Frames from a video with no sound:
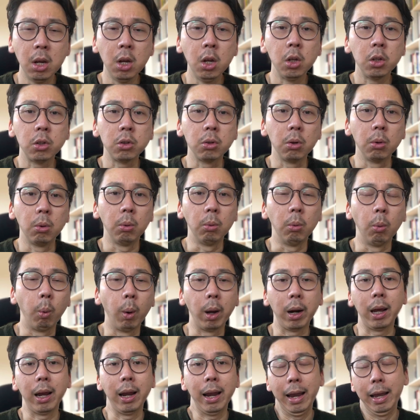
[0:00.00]
So what
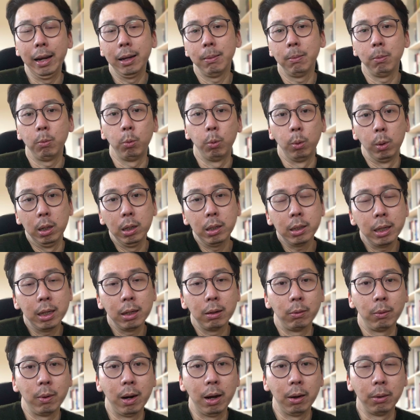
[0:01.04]
I end up working
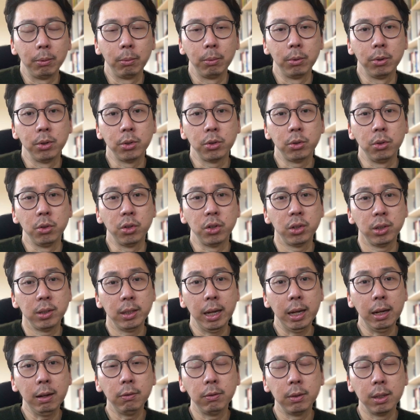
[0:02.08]
around was to
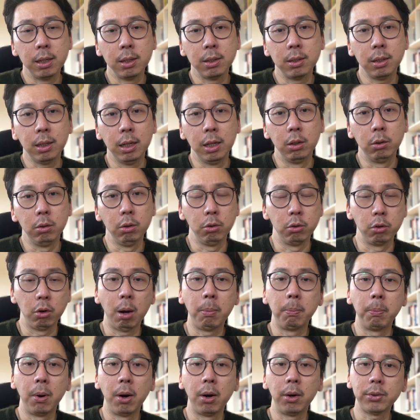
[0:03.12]
save this into
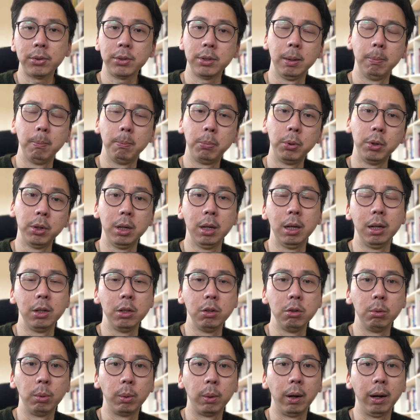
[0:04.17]
Dropbox and put a
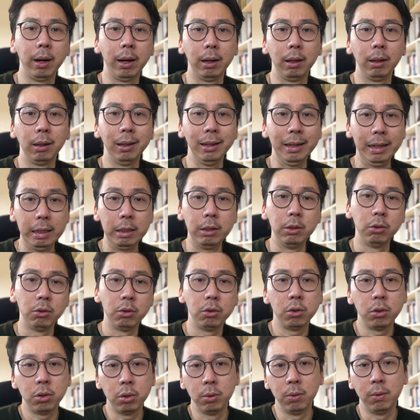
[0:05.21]
URL
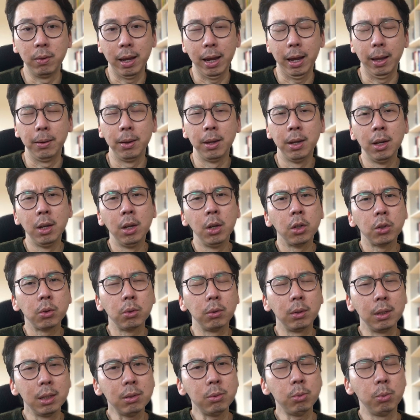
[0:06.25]
into that. So
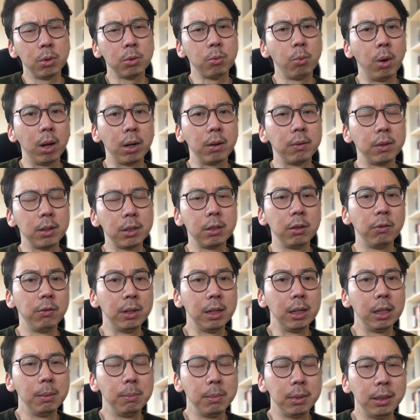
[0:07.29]
this was one of the severe
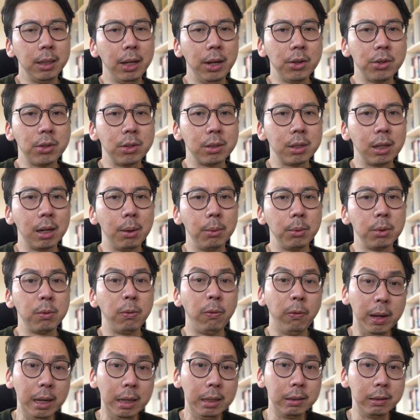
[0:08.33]
limitations that I was
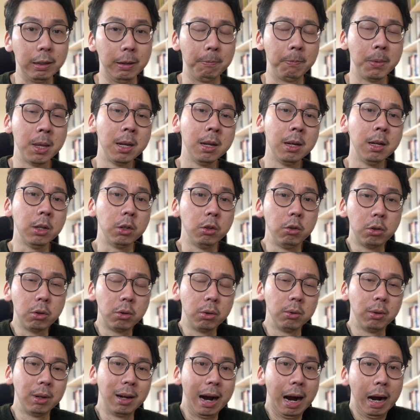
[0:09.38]
facing. You
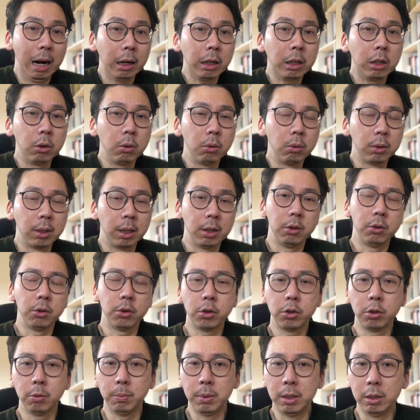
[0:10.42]
could argue that you
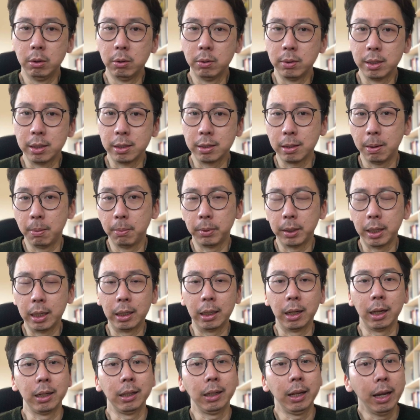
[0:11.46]
should be using something
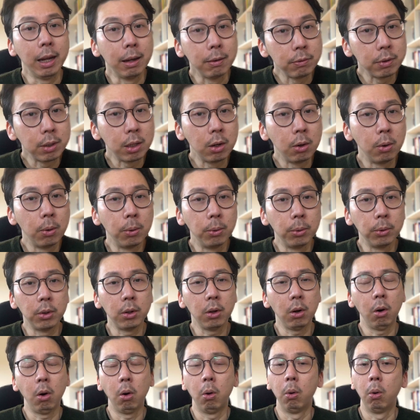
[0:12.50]
like Evernote
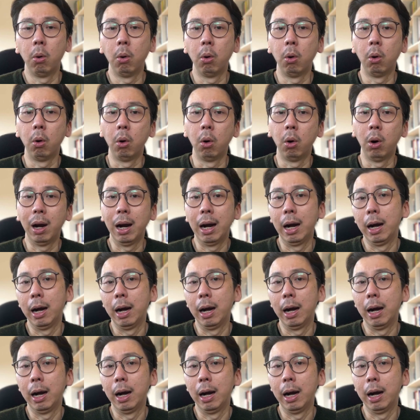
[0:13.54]
or